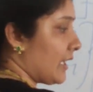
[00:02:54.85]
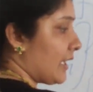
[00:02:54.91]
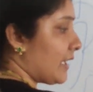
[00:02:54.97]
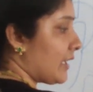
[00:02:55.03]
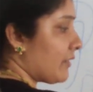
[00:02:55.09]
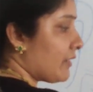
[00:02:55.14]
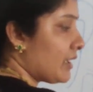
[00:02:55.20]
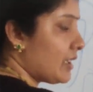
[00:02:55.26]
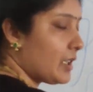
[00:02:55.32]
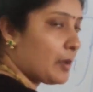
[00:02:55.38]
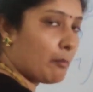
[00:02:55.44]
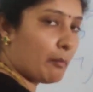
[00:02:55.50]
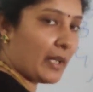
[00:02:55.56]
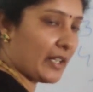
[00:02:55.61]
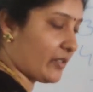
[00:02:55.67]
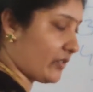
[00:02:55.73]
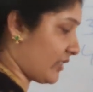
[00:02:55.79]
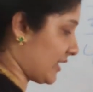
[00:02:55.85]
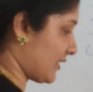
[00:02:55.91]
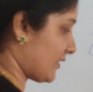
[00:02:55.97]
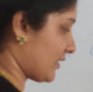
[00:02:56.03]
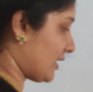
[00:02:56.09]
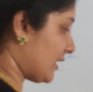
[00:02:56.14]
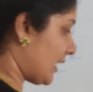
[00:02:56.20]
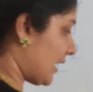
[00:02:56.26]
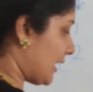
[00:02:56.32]
given matrix.
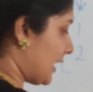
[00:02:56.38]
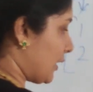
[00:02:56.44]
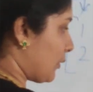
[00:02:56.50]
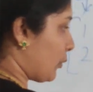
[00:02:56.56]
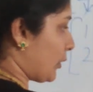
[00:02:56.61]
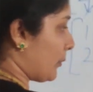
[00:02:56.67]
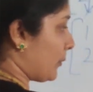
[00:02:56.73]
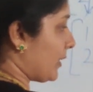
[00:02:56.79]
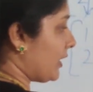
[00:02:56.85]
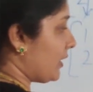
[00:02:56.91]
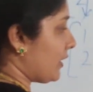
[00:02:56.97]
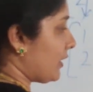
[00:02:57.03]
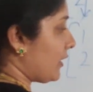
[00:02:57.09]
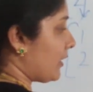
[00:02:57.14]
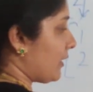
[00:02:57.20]
Then it would be